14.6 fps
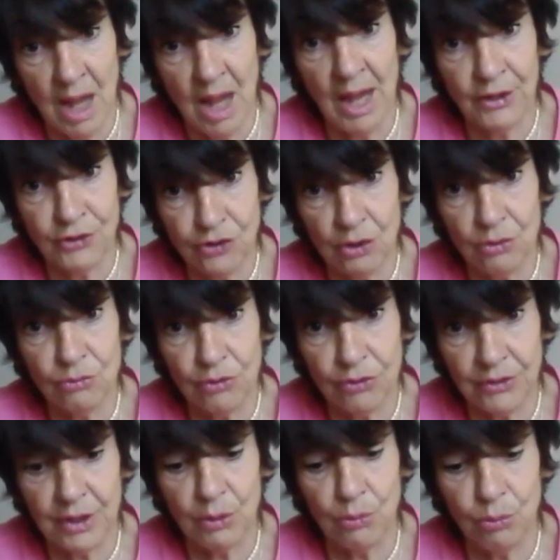I don't
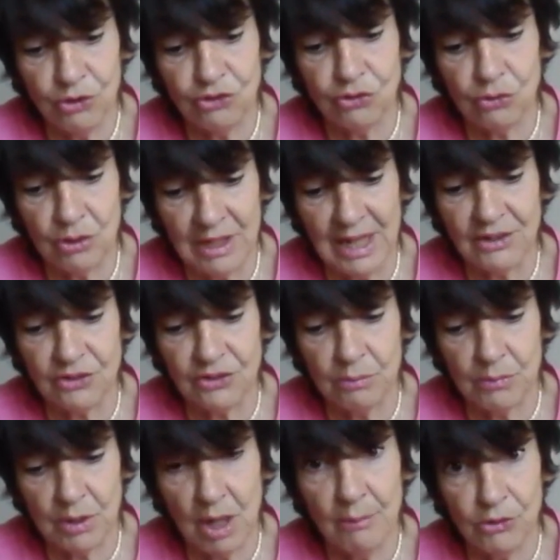think we should let
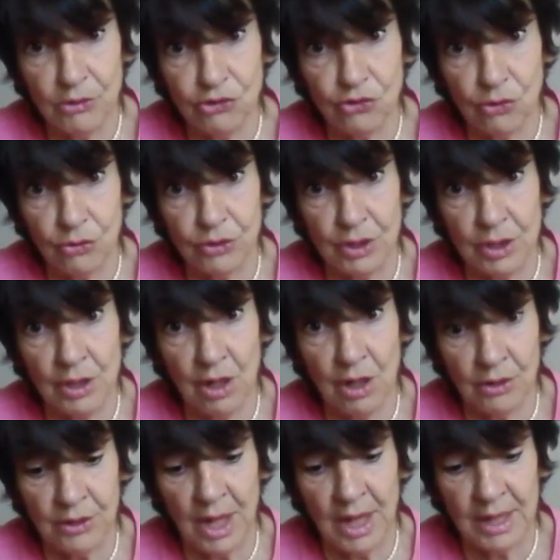him come and join in
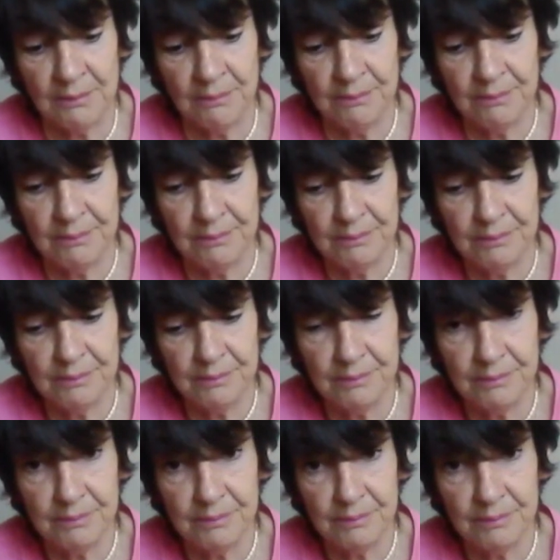our game.
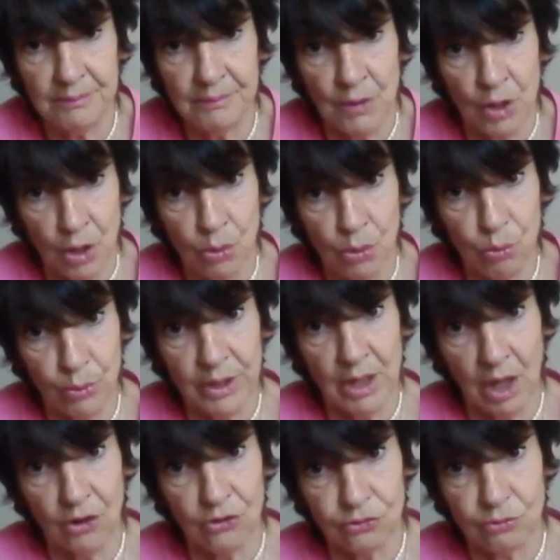We
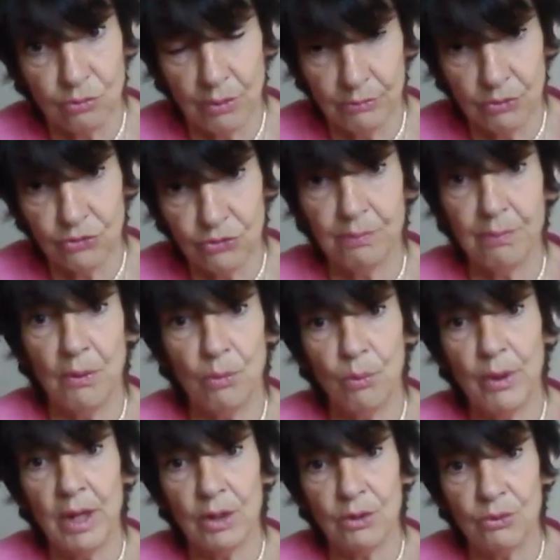are squirrels, but
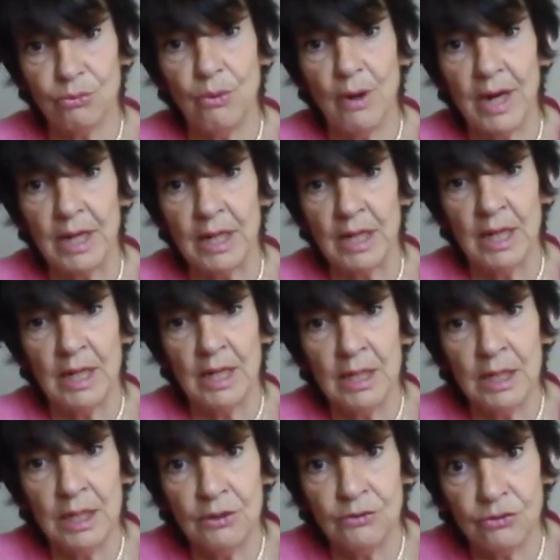we're grey.
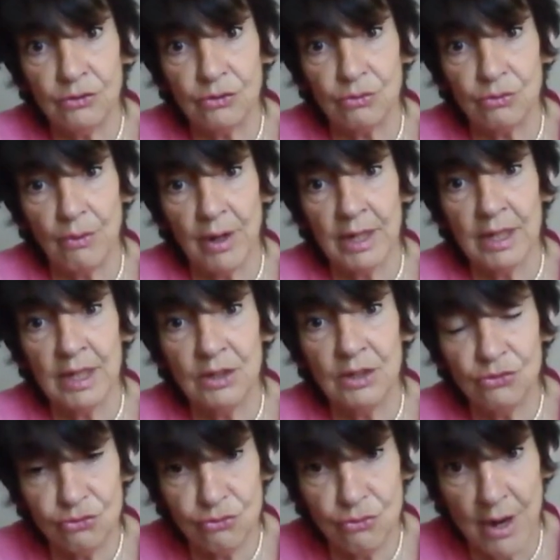He isn't grey,
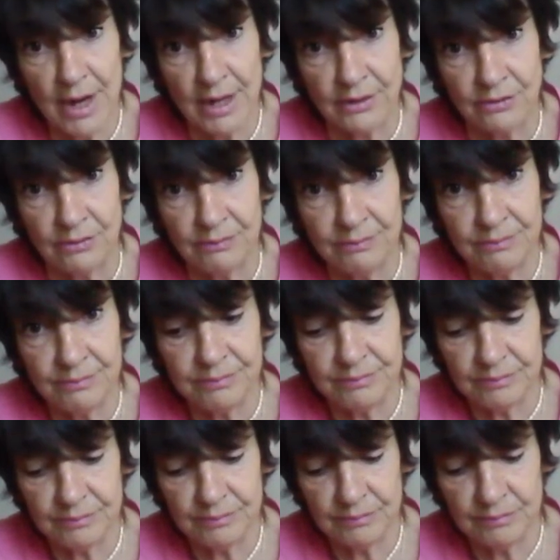he's red.
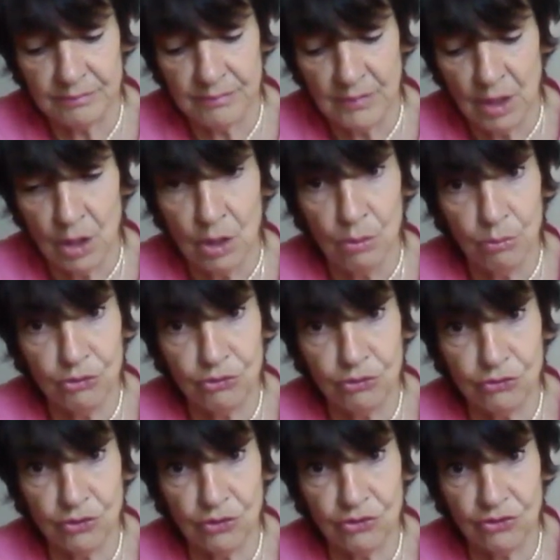We
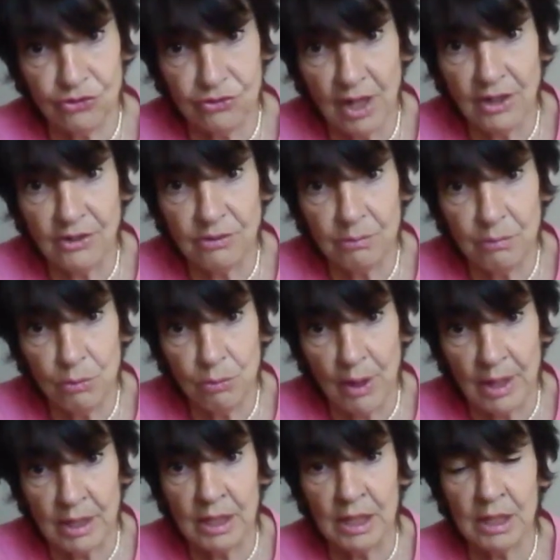should just send him
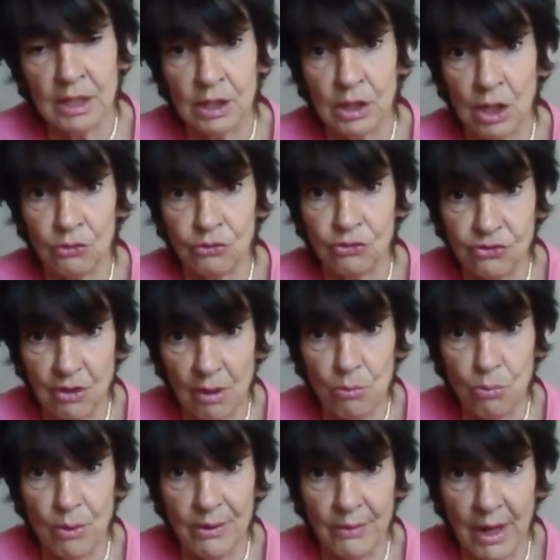away. He can go
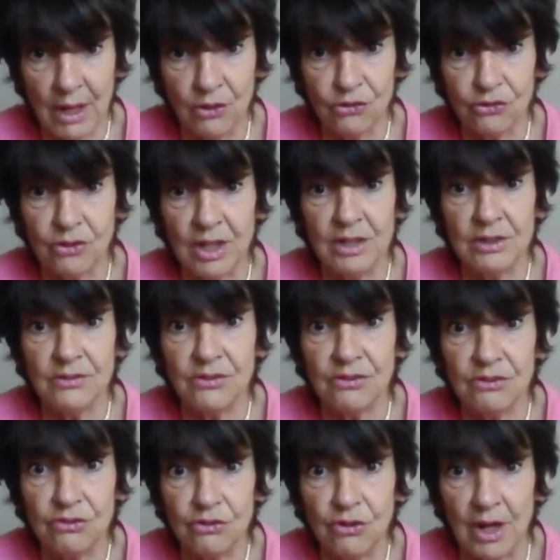somewhere else
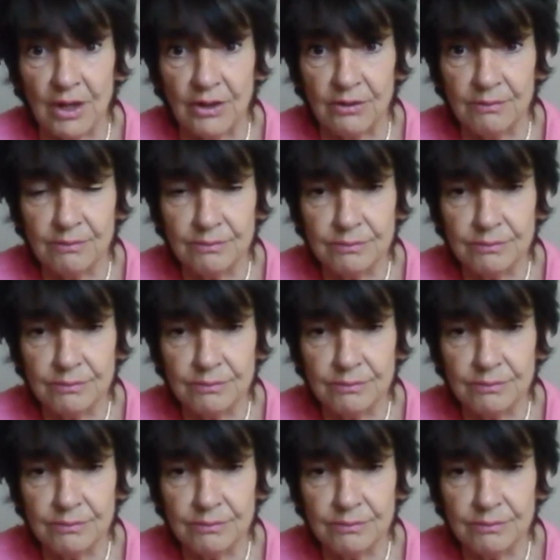instead.